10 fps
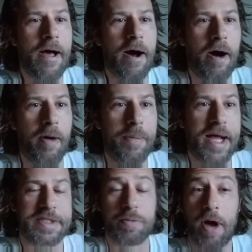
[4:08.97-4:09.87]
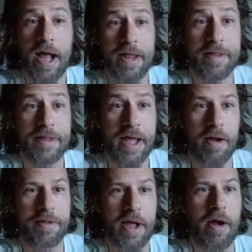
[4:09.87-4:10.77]
Um, that's why they
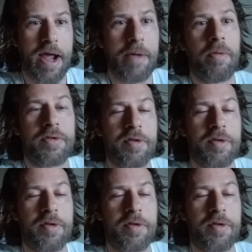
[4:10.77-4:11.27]
are, they are able